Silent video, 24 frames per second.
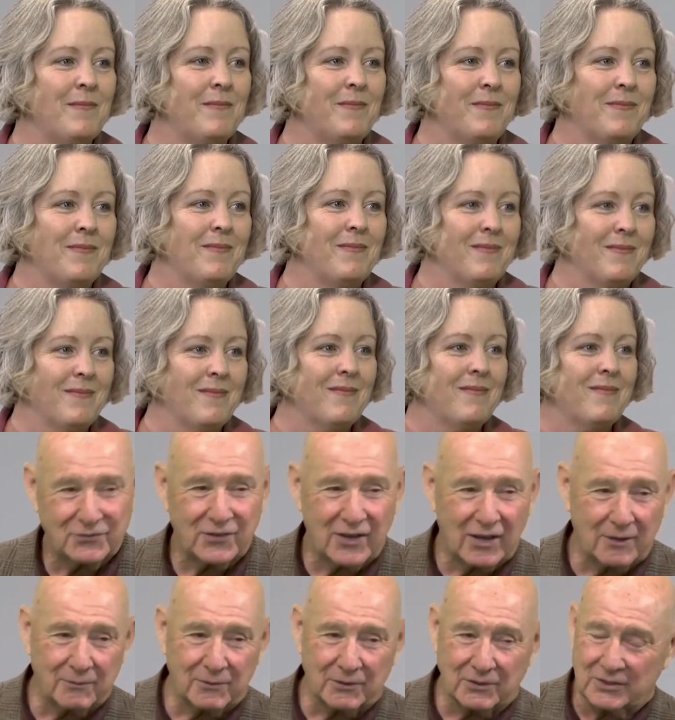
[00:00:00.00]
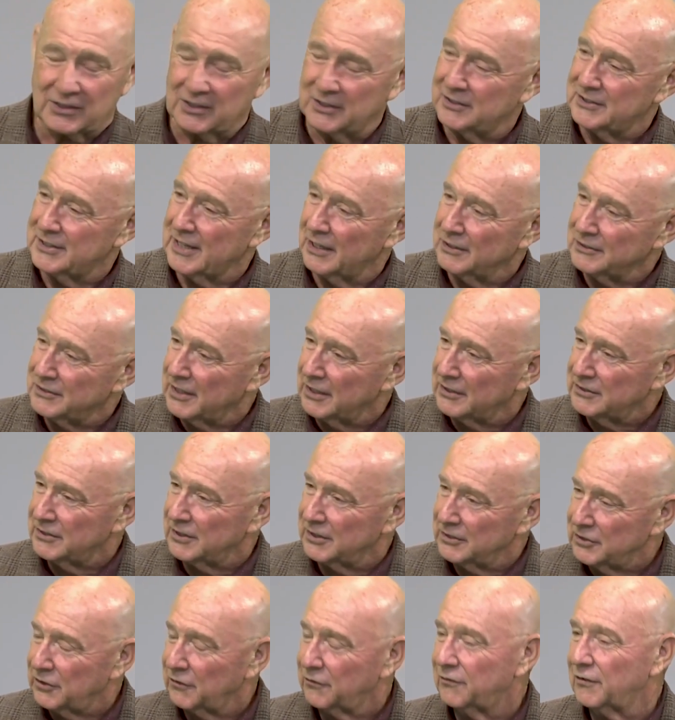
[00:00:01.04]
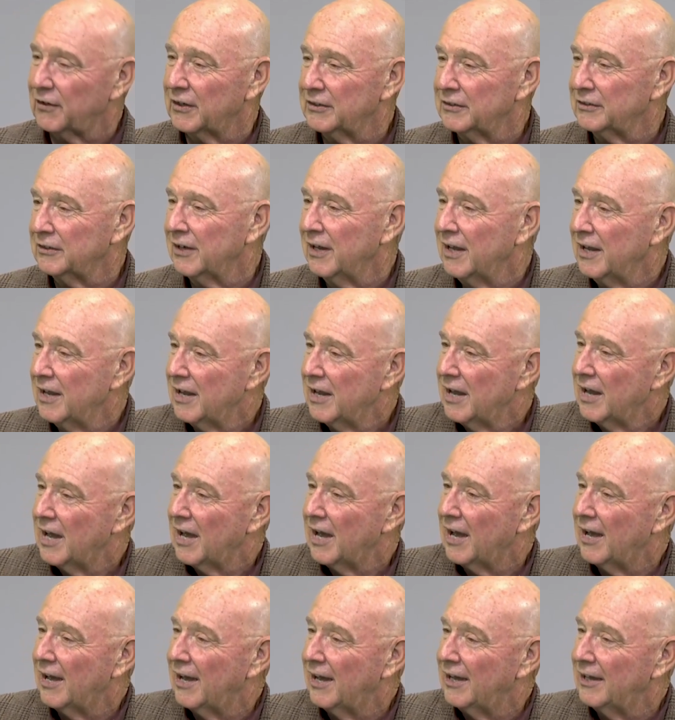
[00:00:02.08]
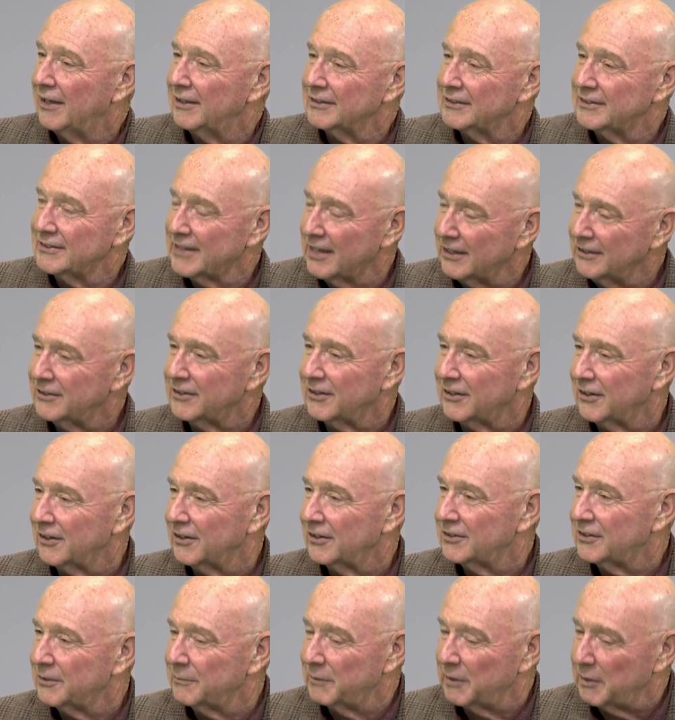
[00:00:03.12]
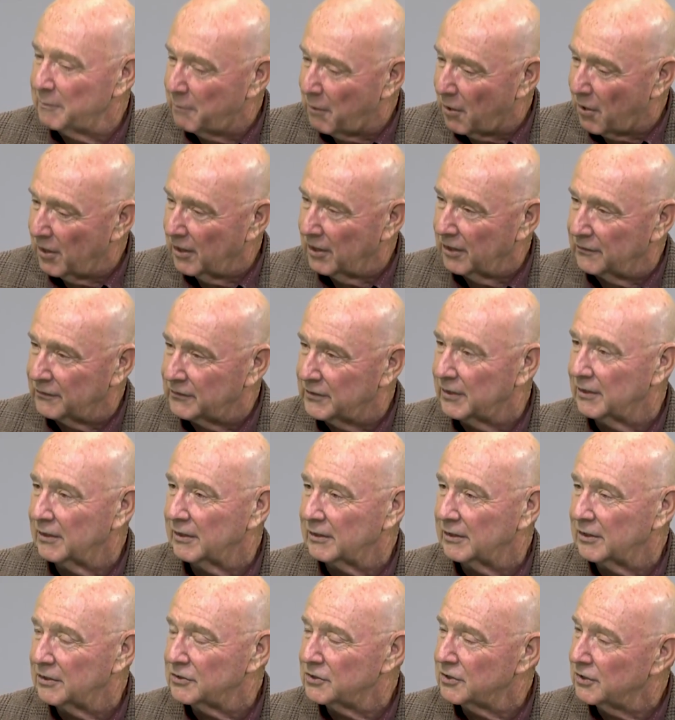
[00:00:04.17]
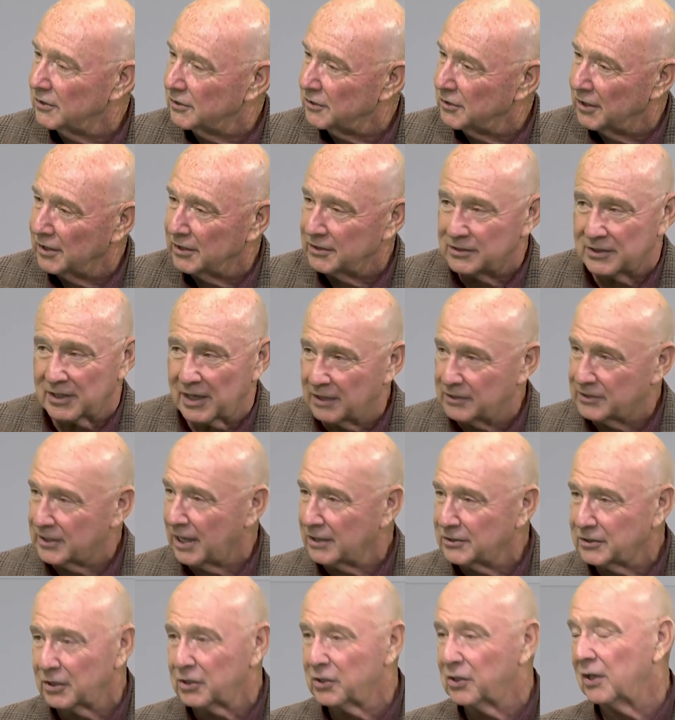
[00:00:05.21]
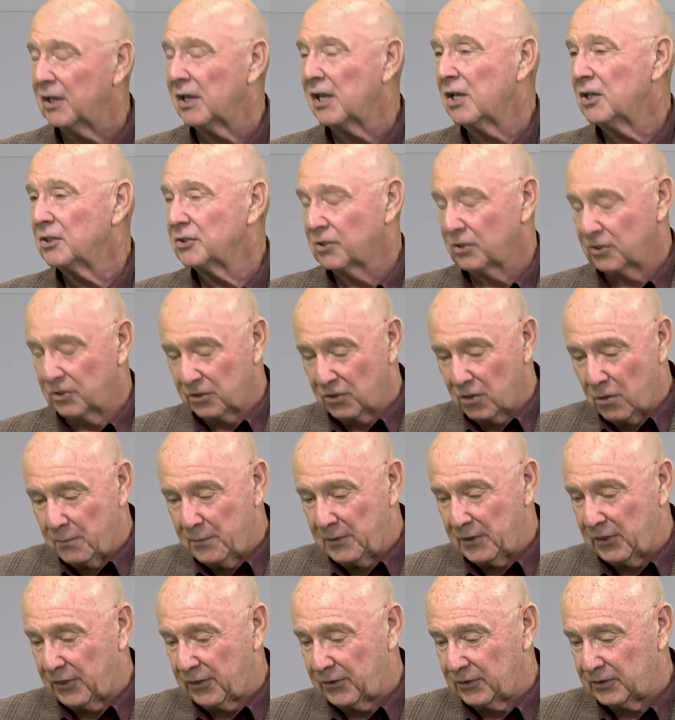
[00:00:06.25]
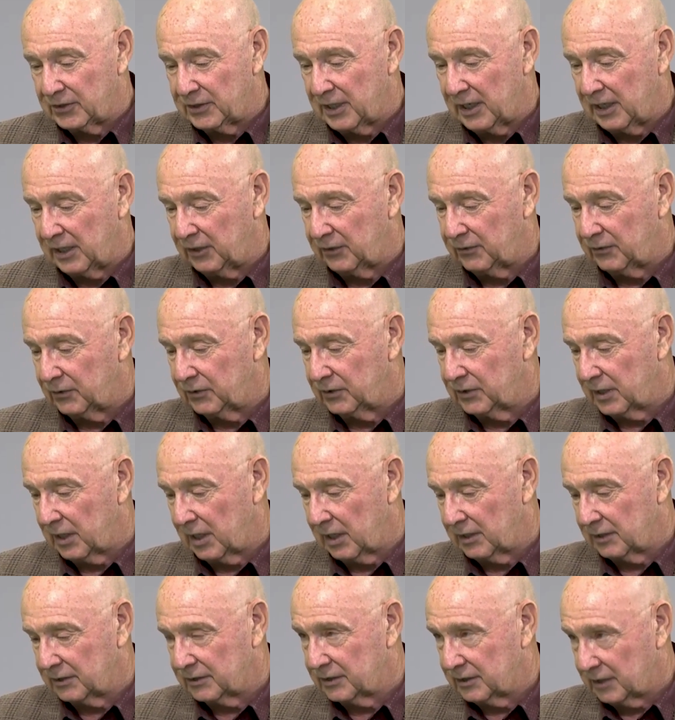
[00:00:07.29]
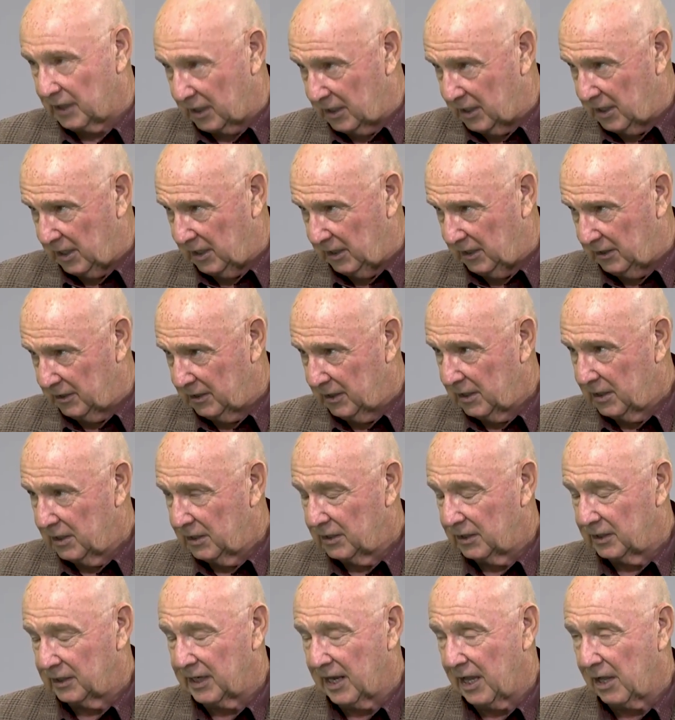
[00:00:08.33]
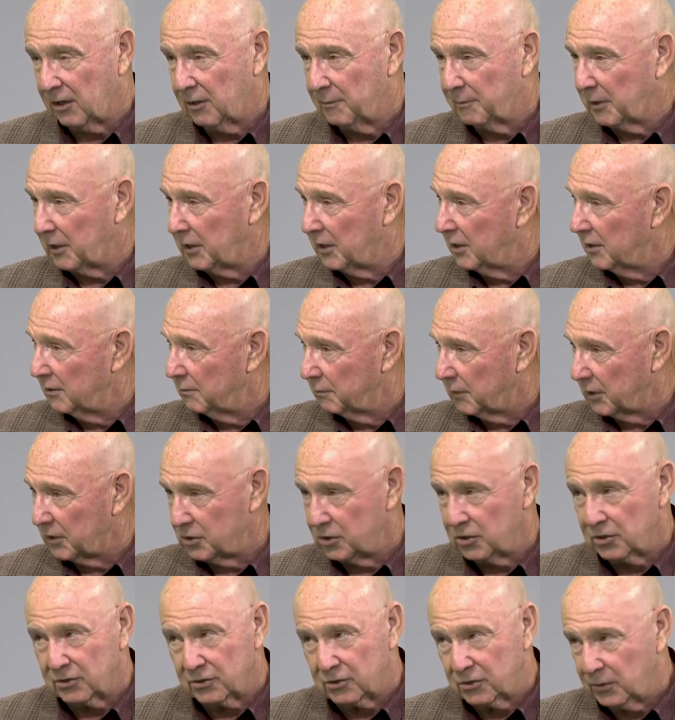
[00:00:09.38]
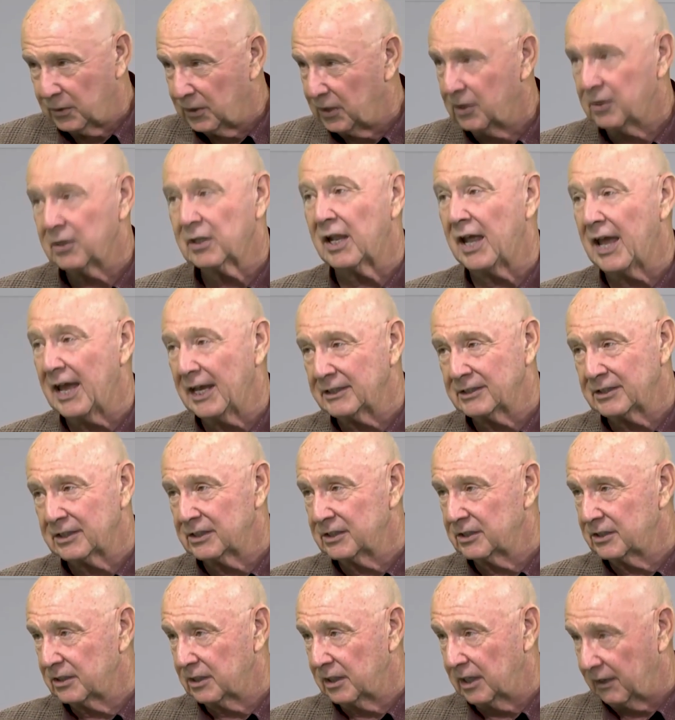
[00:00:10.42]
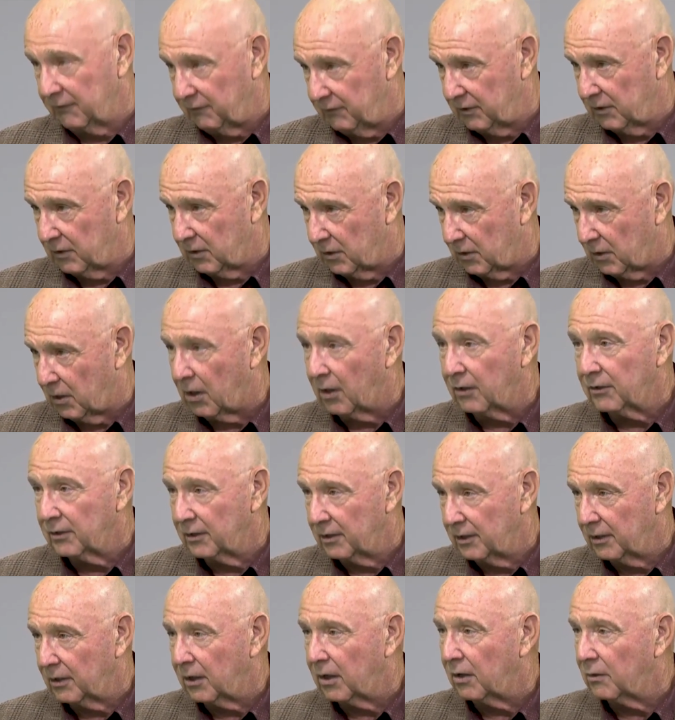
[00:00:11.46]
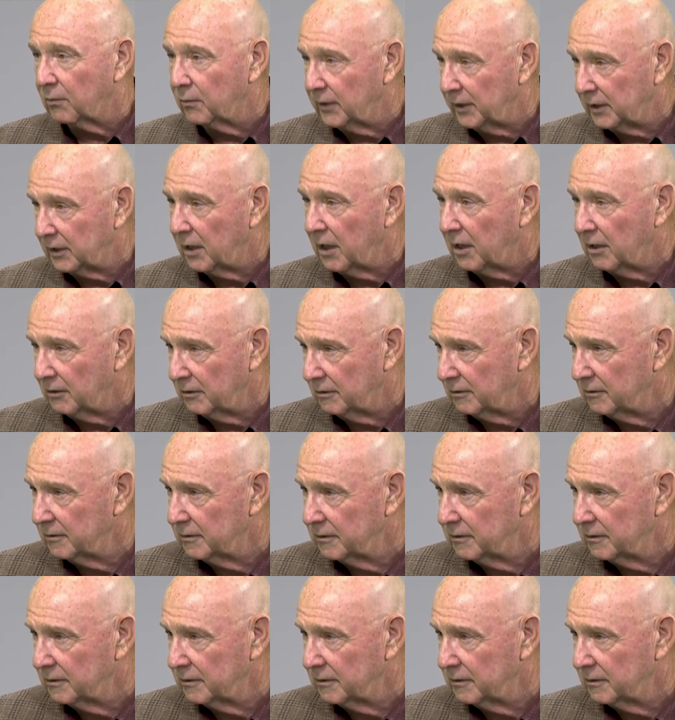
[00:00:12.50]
It sounds fabulous, and it sounds like such a fun center to be a part of. Because it sounds like so you're open Thursday through Sunday gallery, but you're doing classes all week long.